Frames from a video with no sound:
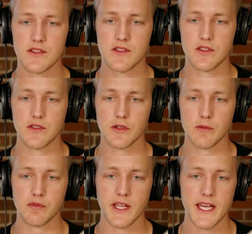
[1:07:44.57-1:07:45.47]
to
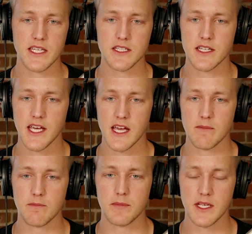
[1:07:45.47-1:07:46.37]
play into the
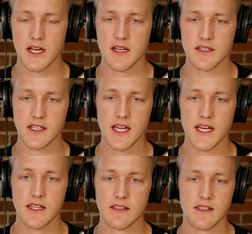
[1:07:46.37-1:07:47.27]
game because,
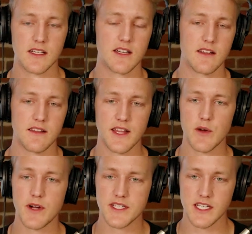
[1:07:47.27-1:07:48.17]
again, they don't
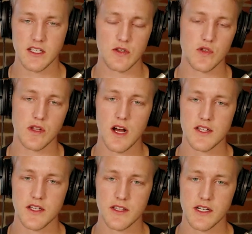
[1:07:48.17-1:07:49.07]
want to take a huge loss
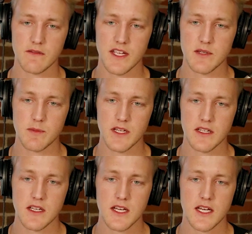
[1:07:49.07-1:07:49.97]
on their investment.
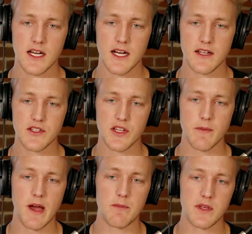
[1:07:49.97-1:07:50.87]
Uh, so they
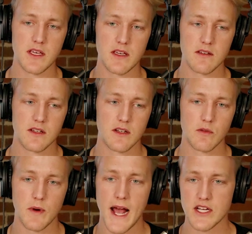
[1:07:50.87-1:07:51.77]
might be
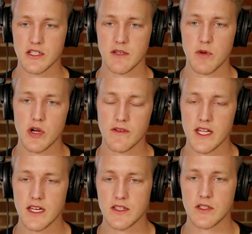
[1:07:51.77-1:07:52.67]
rationally
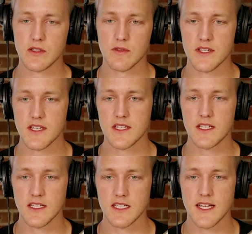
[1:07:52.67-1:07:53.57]
motivated to assist in
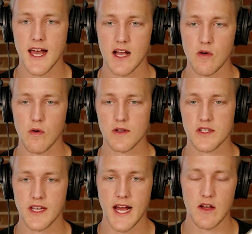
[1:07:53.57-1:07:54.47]
the attack or
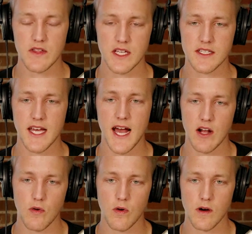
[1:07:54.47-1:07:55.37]
sit out the attack
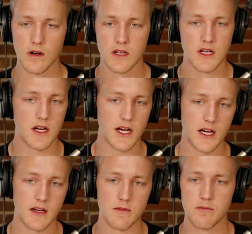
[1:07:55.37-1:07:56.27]
or
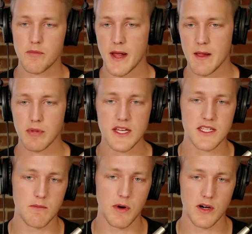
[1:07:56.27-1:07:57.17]
uh, pay, play
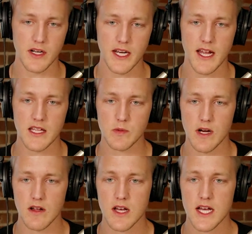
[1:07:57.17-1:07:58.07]
some part in it as
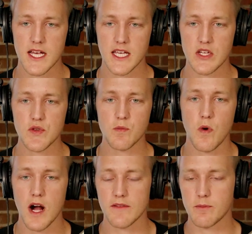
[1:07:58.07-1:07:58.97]
well. Can you
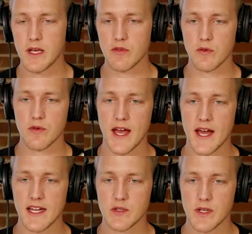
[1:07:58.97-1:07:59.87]
walk me through that as we